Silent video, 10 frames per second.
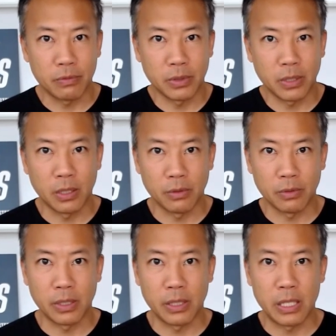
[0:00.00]
you
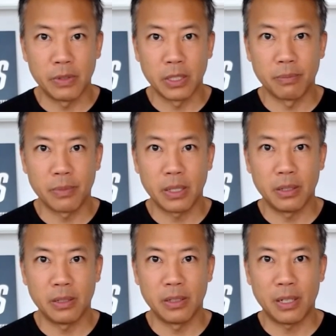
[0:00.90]
know, even.
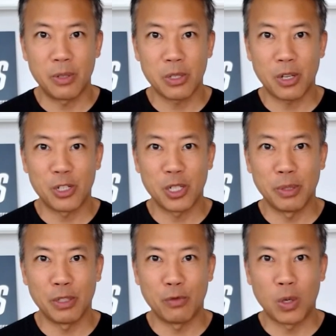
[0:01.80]
And I always thought it should
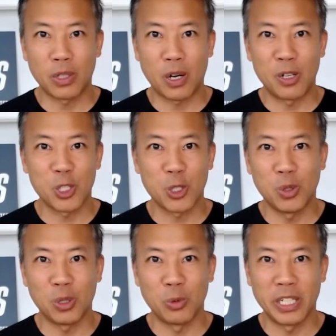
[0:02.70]
have been the fourth R in
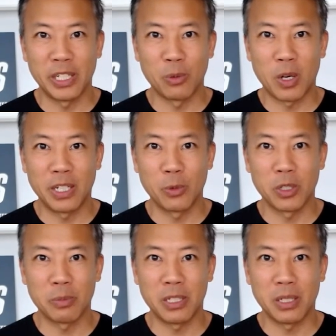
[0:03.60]
school reading, writing,
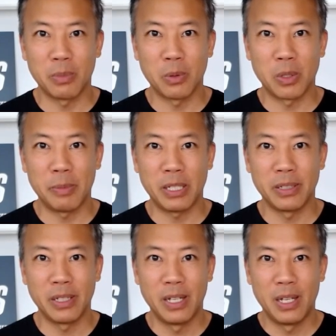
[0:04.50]
arithmetic. But what
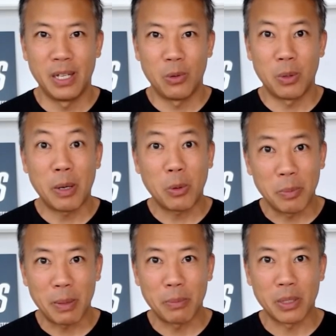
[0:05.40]
about, what about
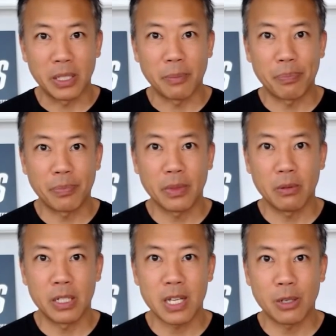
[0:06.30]
remembering?
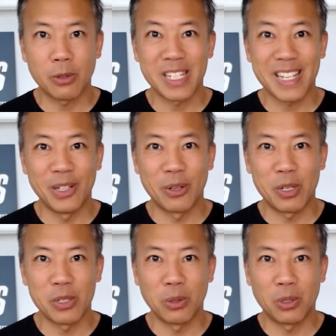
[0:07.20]
Right. Socrates said there
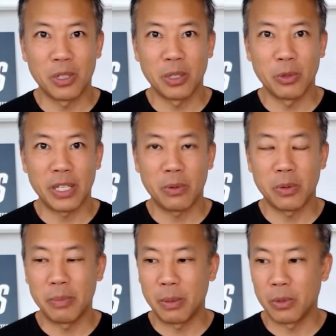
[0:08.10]
is no learning without
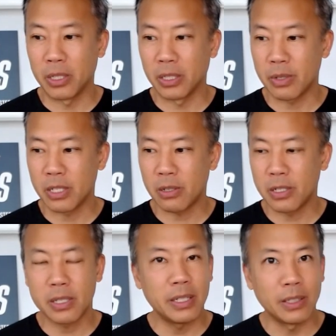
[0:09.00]
remembering. So I started
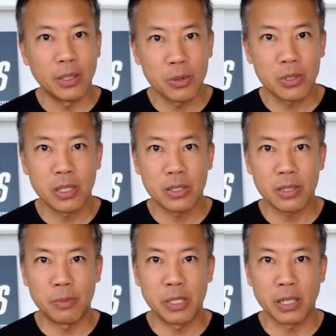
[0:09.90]
studying those
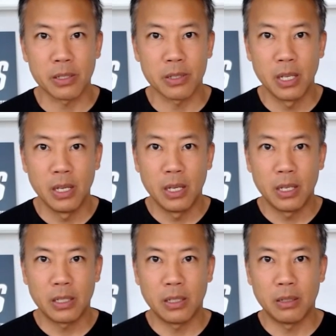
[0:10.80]
subjects,
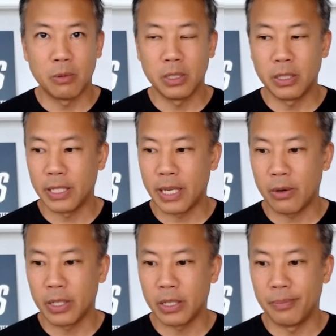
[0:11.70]
you know, really an
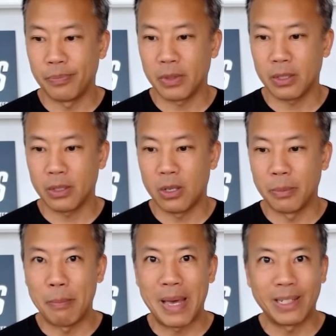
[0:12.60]
area
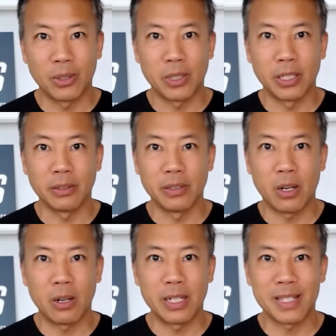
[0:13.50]
called meta learning,
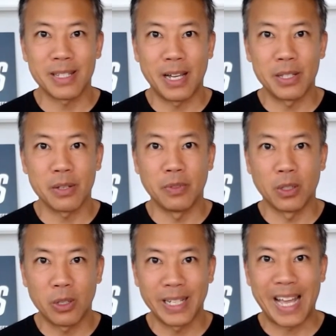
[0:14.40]
the art and science of
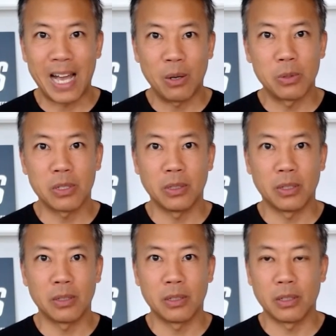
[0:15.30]
learning how to
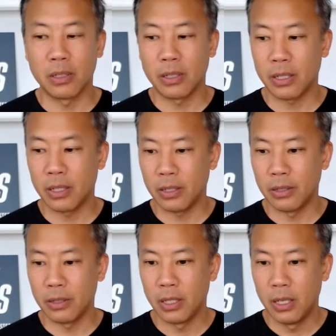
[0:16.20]
learn.
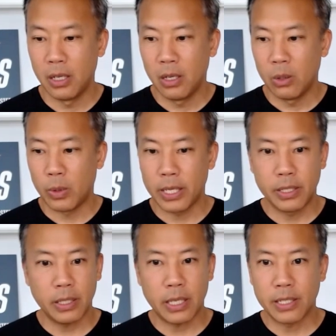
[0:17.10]
And when I
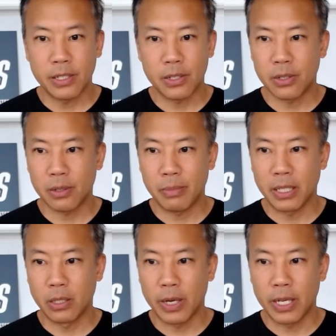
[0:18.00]
did, I just,
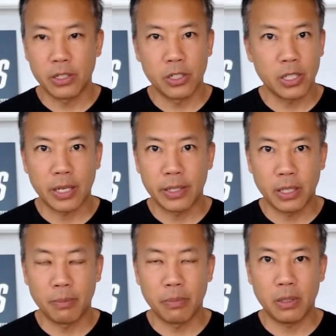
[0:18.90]
my grades shot
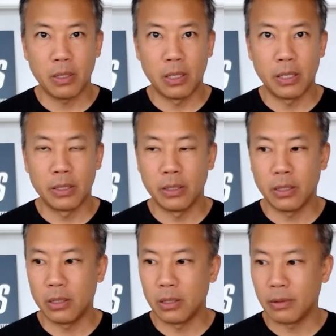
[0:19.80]
up and,
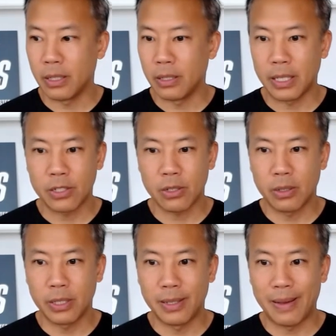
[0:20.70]
uh, and I
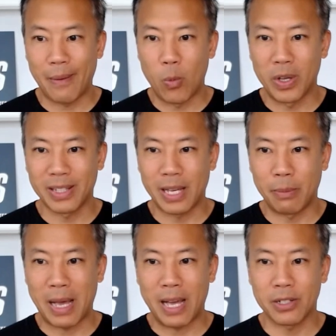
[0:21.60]
started with
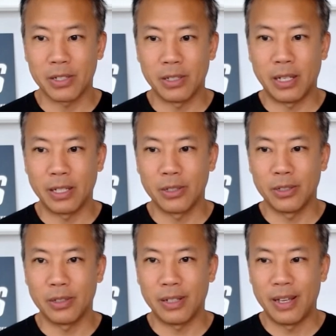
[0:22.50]
that passion. I
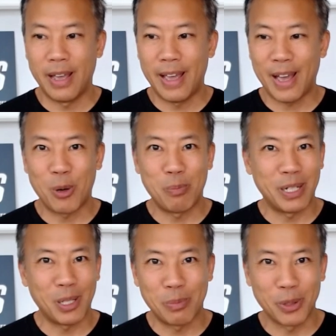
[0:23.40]
couldn't help but
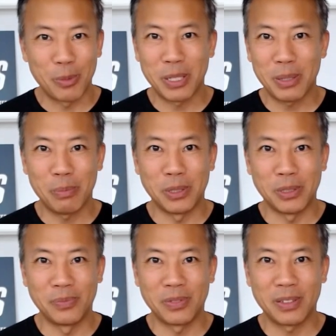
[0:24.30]
help other
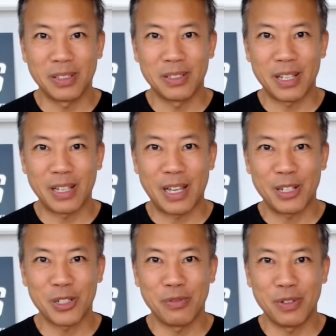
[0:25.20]
people because I
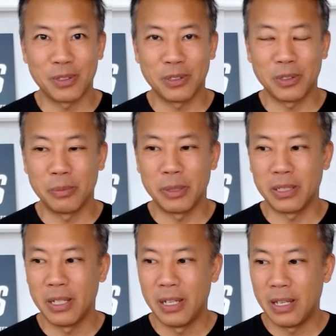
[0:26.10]
actually felt a little bit
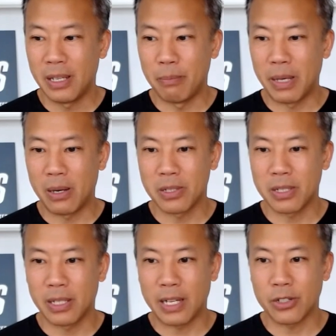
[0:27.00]
embarrassed
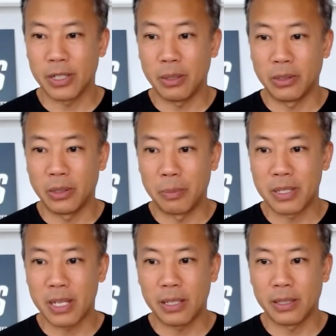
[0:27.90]
and actually a little
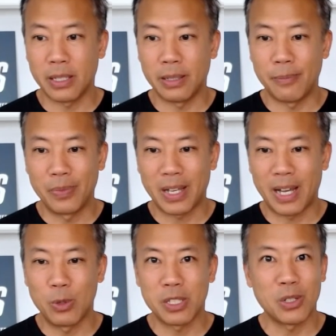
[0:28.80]
upset that
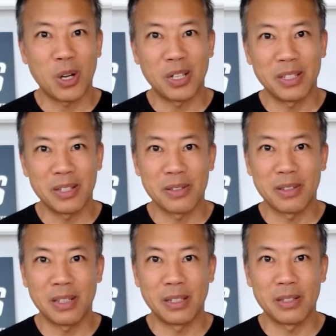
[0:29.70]
I wasn't taught these
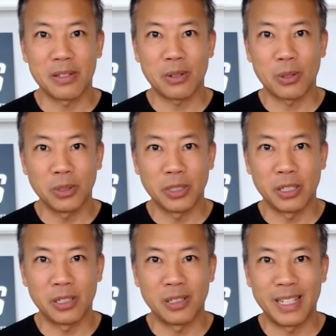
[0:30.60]
things
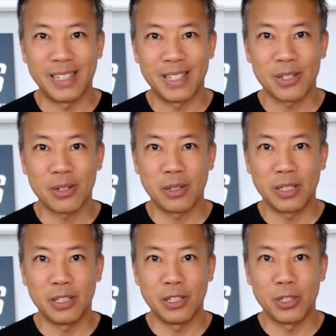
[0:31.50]
earlier. And I
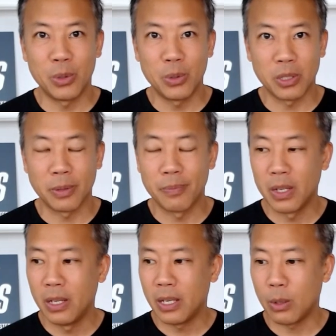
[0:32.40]
started to tutor.
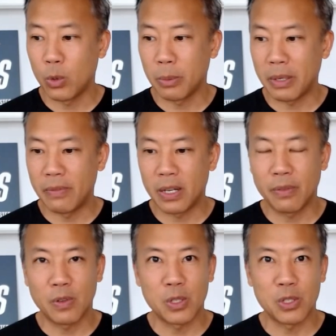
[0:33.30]
And one of my very
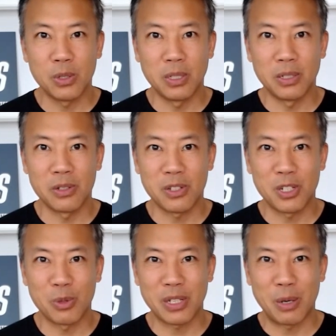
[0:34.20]
first students,
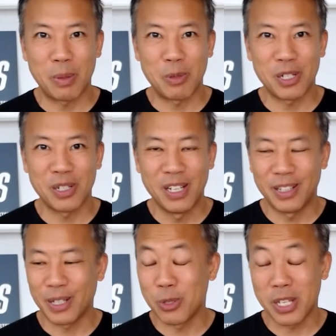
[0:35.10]
she was, I remember she,
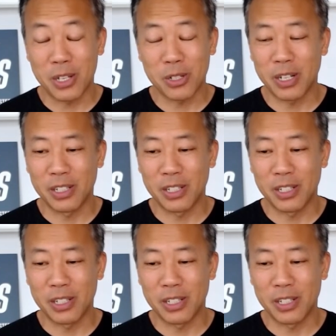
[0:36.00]
like it was yesterday,